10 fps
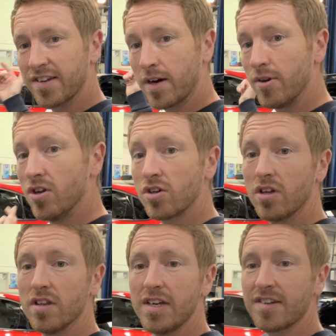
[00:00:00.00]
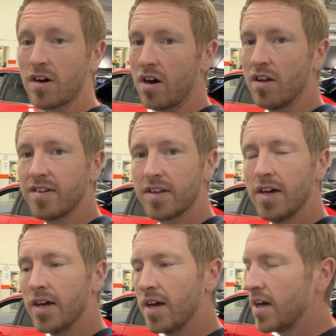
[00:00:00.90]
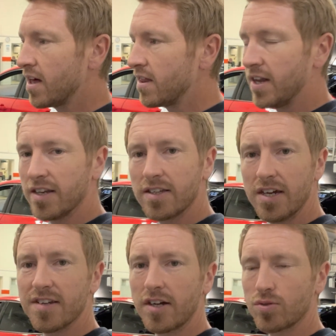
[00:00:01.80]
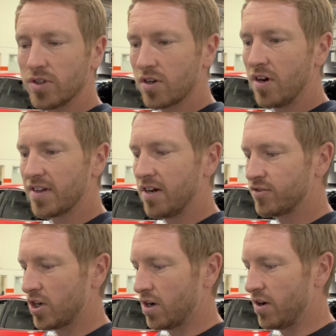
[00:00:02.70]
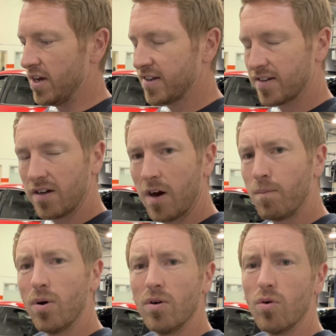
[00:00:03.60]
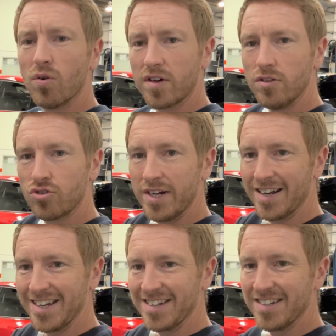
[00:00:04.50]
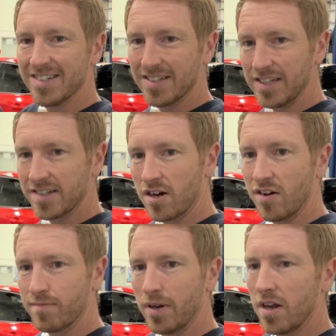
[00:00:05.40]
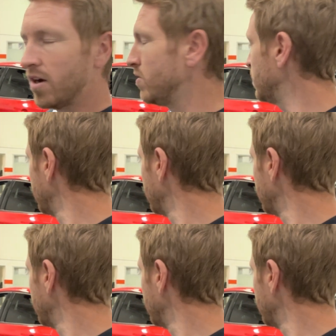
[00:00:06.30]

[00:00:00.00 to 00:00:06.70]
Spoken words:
to come and look at these cars, then get in touch with the guys at FJRS. I'll put Auto Trader links into these cars below.